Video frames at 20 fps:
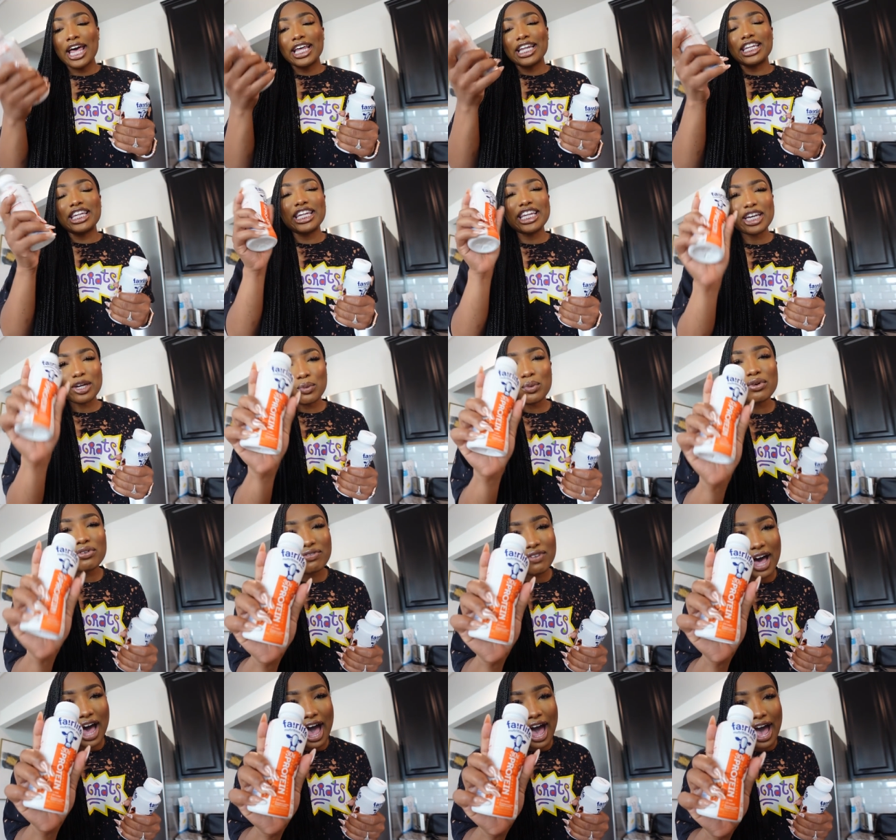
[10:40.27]

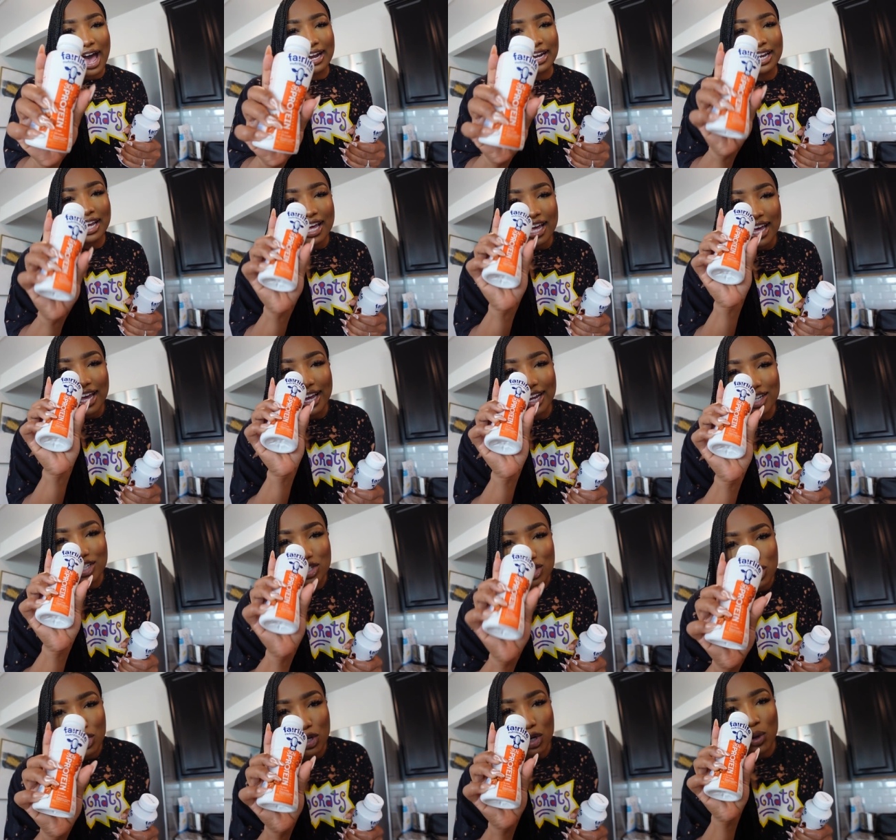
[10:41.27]
liquefied
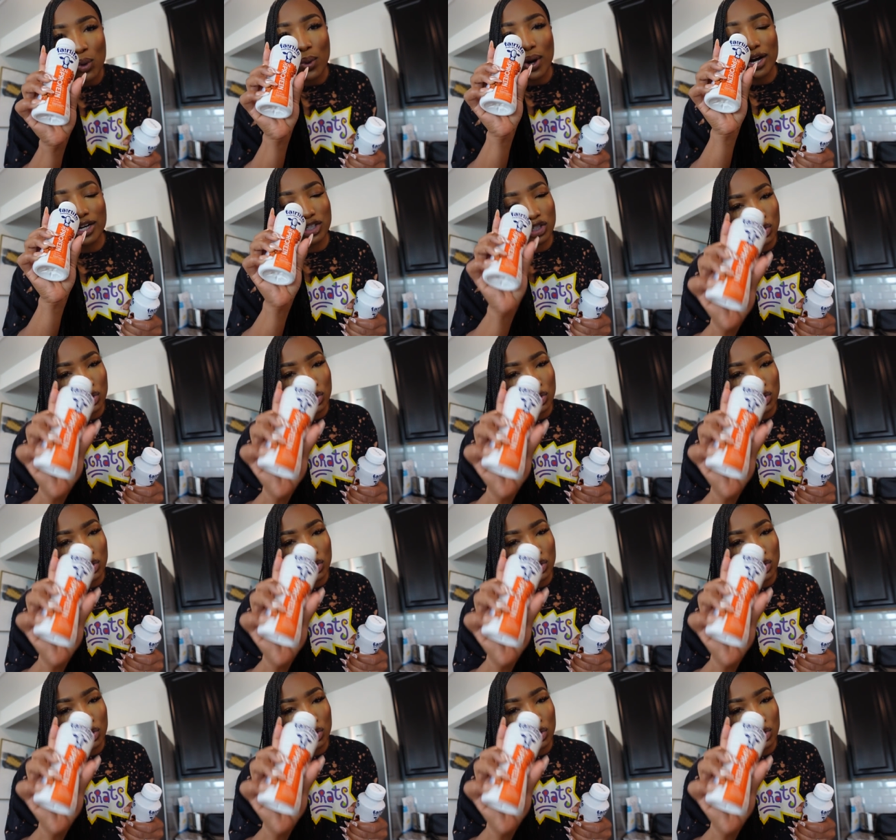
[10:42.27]
into a